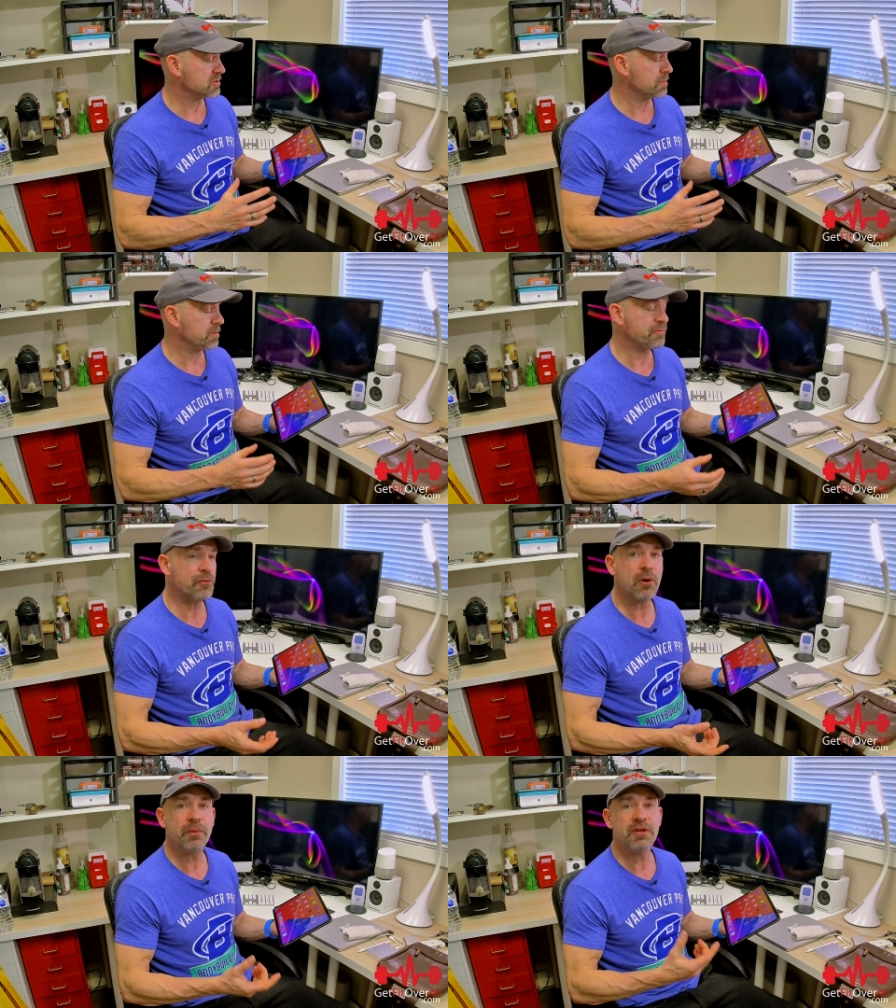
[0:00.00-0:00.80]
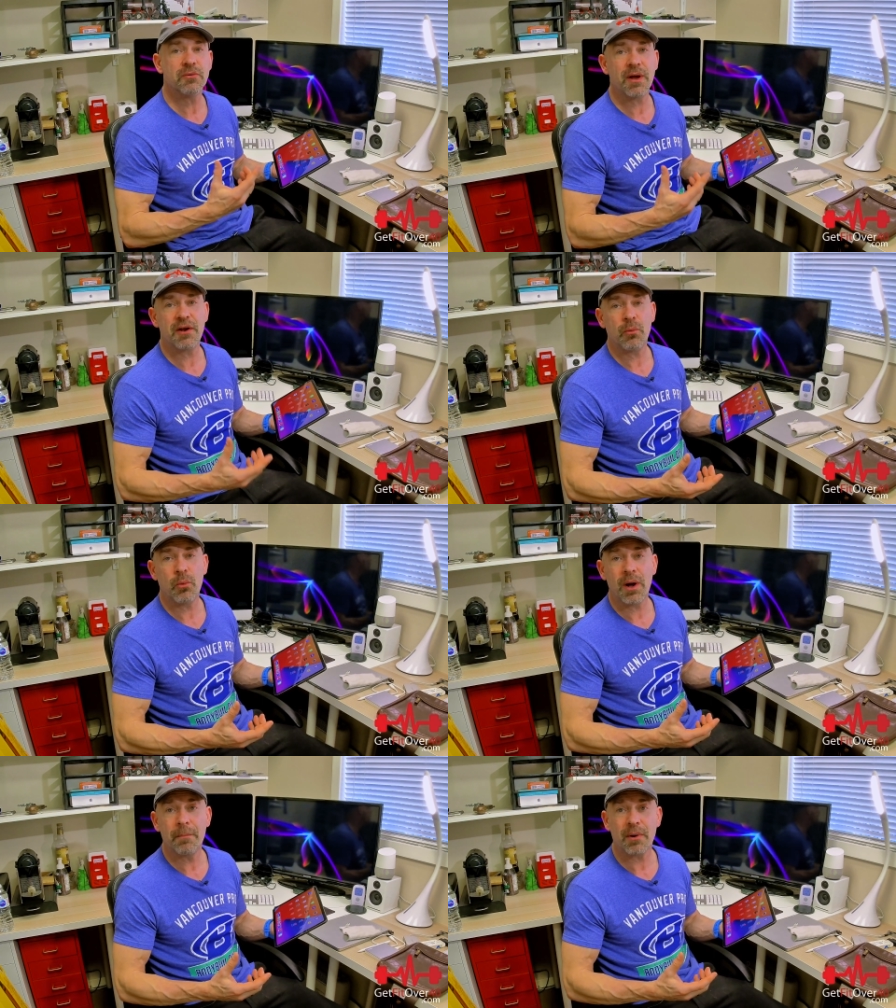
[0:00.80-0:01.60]
So before when you ran a
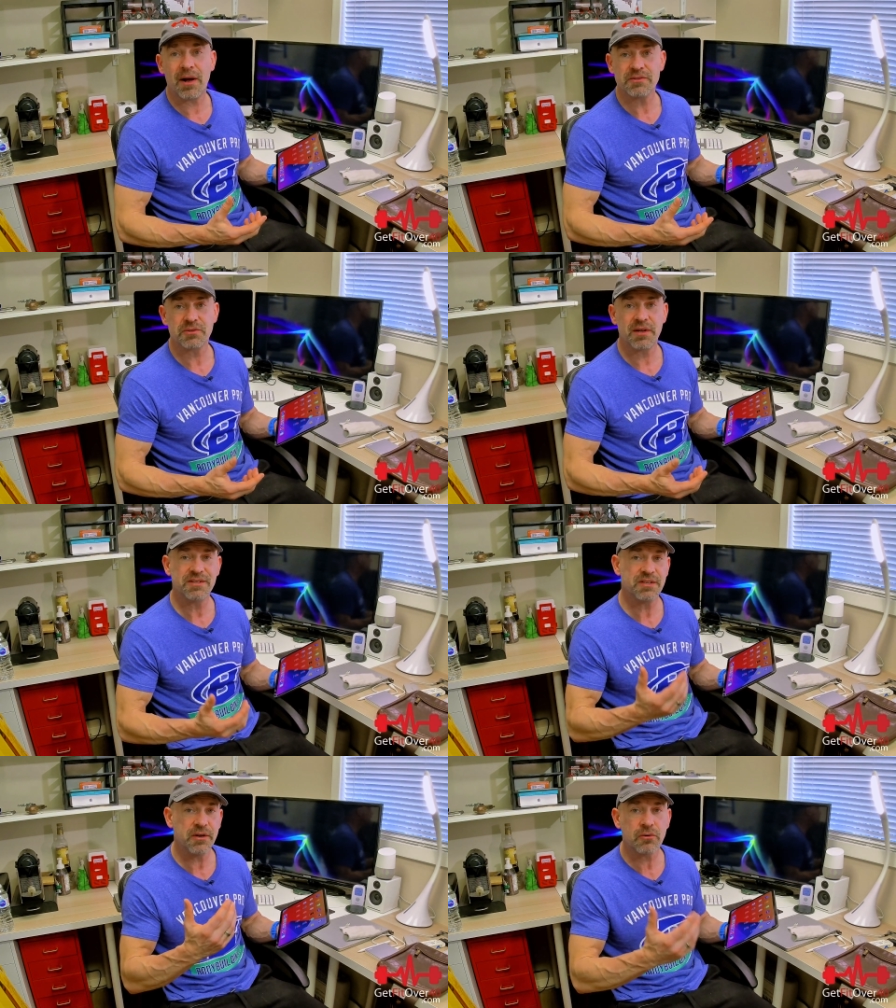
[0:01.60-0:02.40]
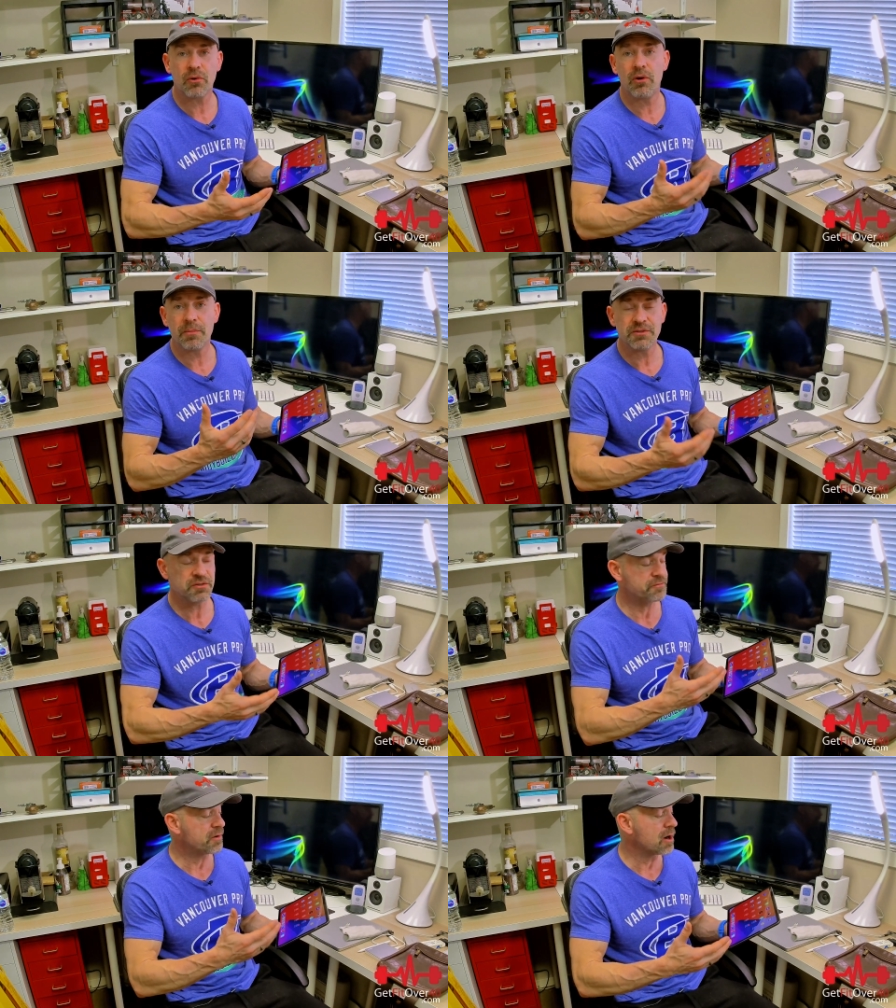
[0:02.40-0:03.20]
web browser like say Chrome or
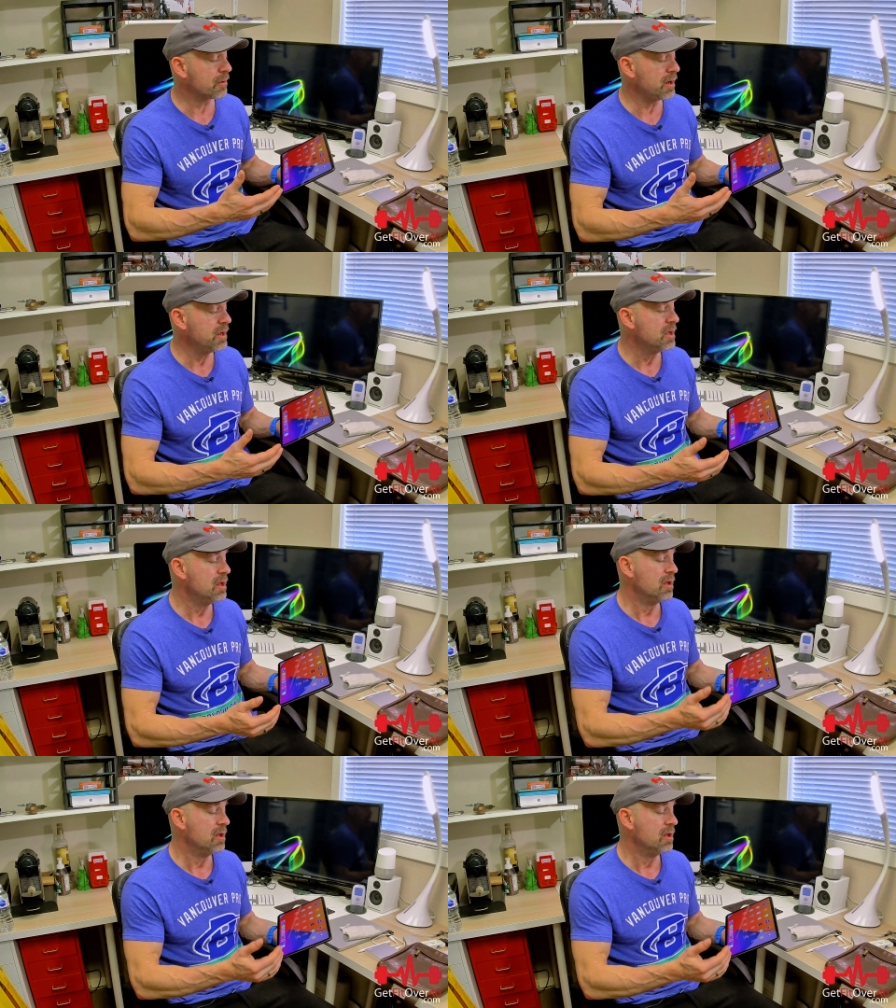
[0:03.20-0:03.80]
Safari,